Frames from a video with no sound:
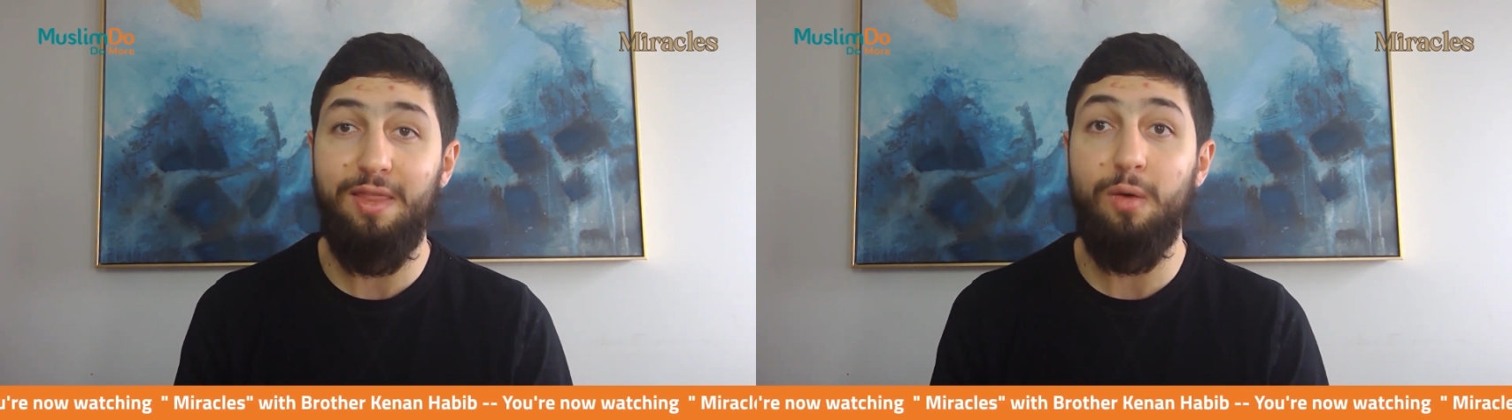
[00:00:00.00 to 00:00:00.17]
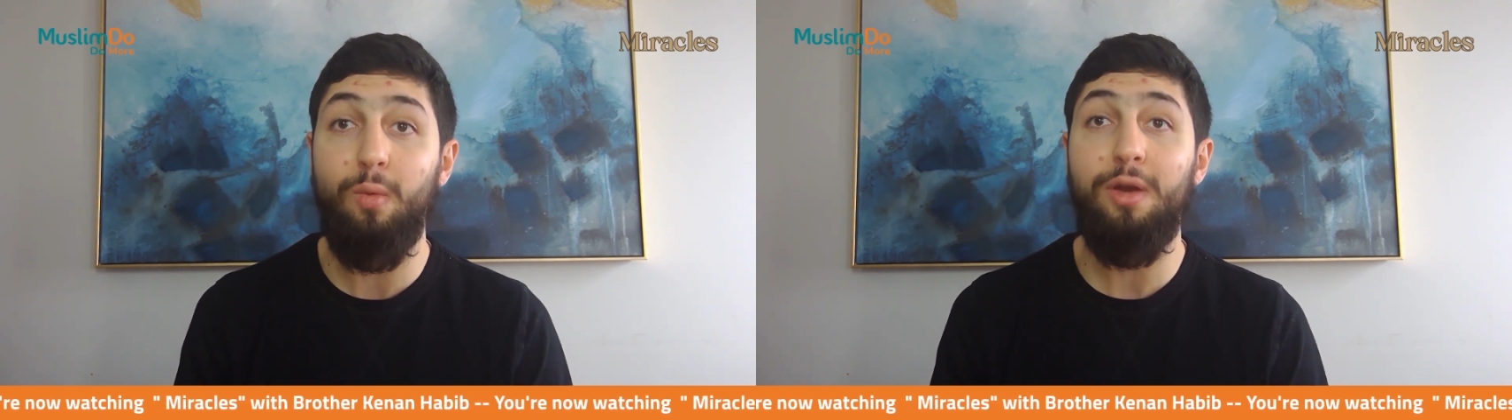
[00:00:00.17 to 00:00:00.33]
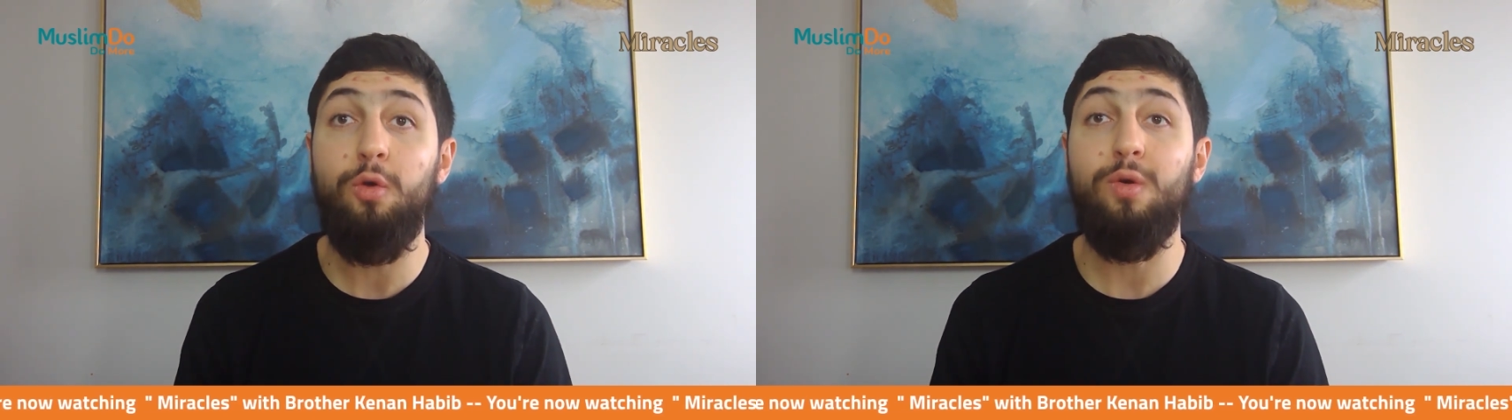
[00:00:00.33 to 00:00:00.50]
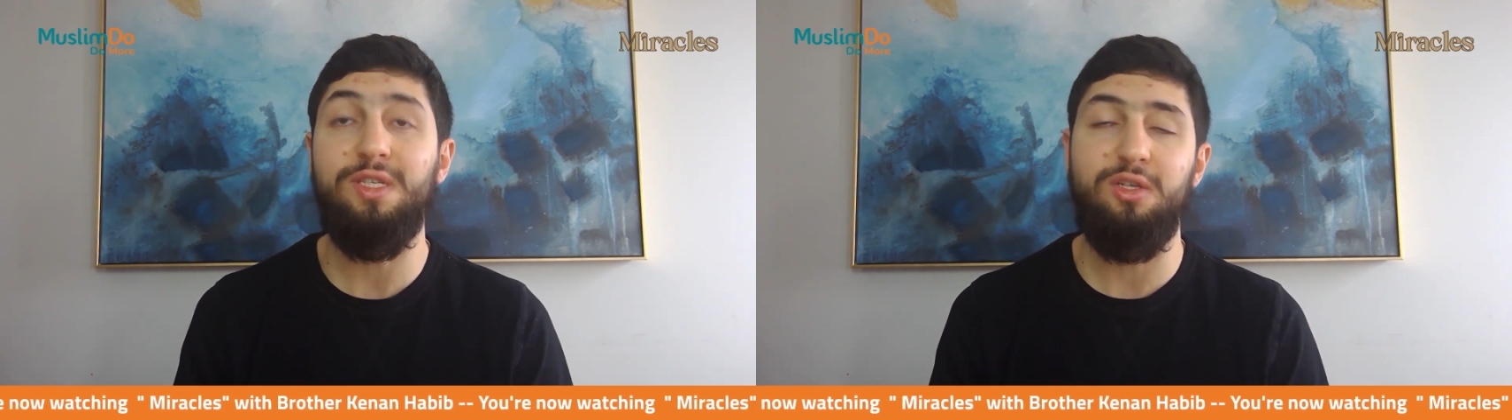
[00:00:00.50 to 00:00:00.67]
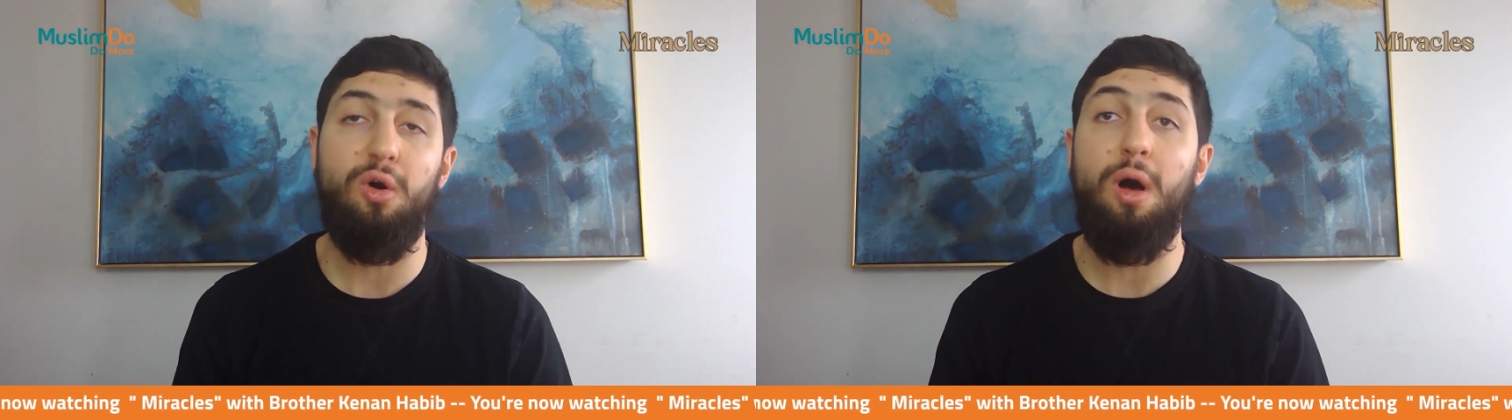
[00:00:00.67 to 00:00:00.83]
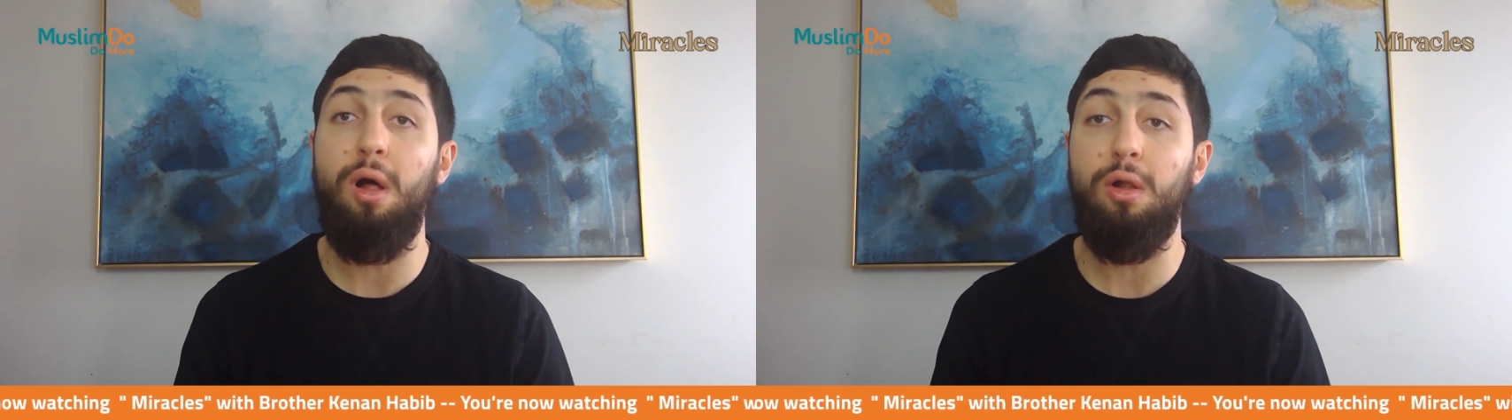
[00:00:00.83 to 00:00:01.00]
the one who is
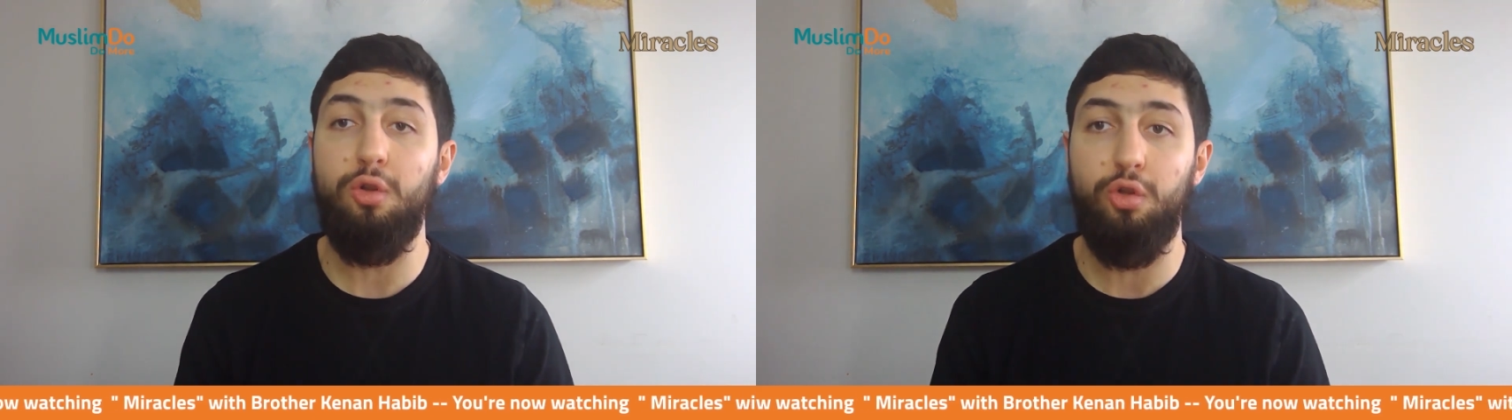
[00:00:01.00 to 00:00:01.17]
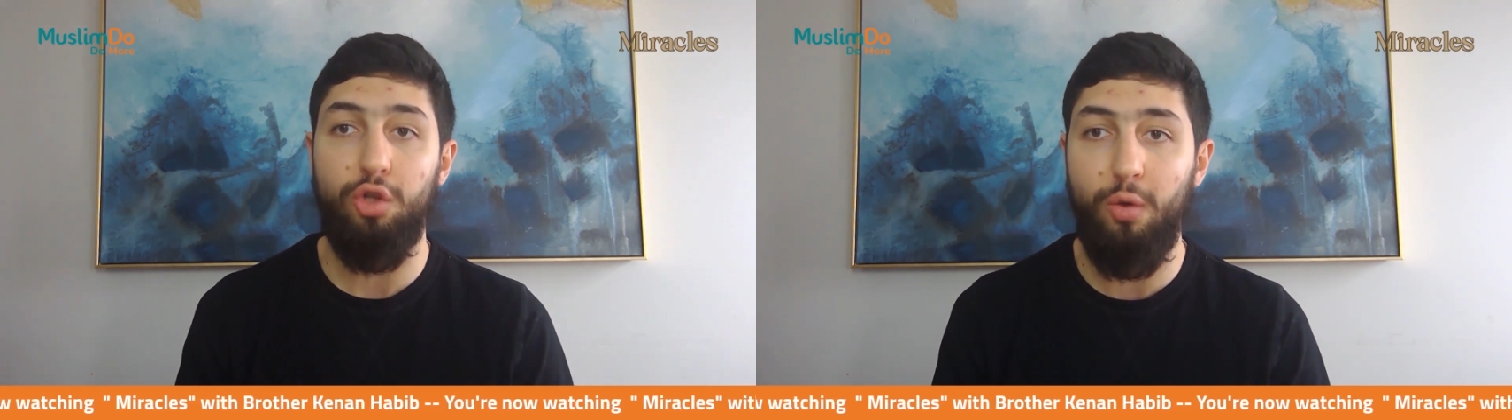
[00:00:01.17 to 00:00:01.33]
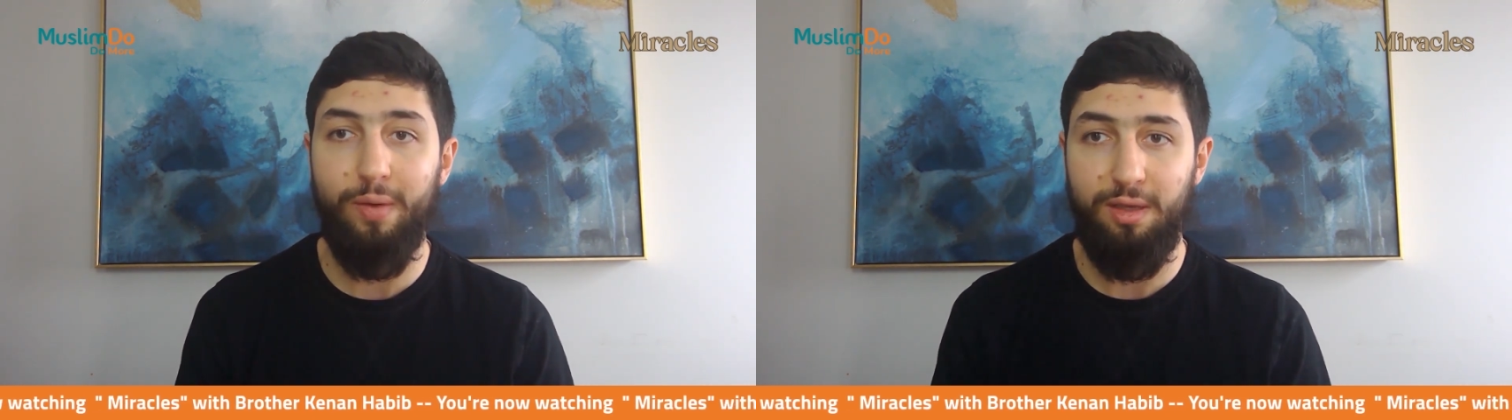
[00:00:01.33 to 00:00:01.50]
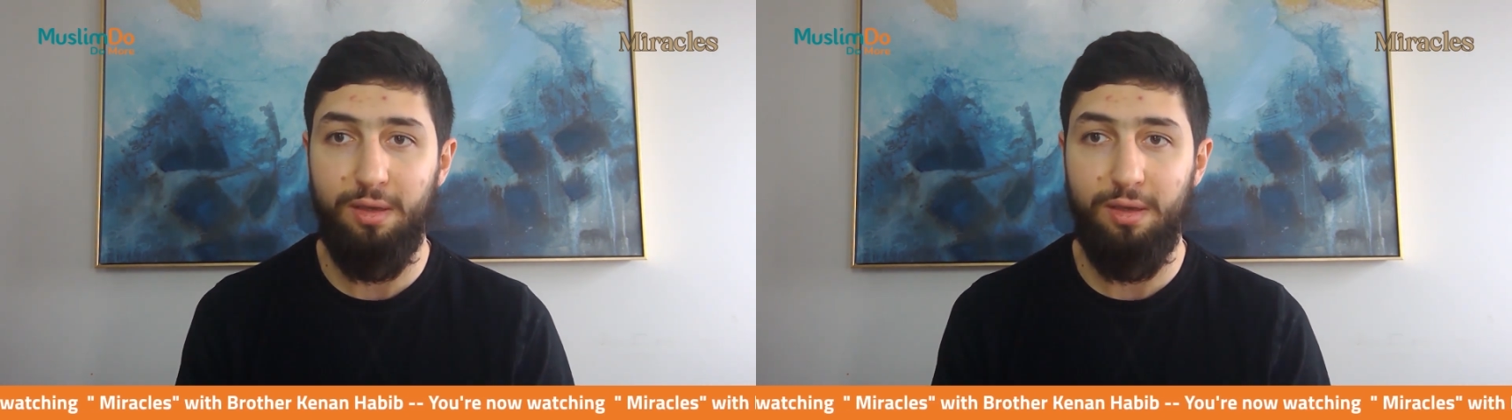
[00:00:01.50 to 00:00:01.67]
all-knowing,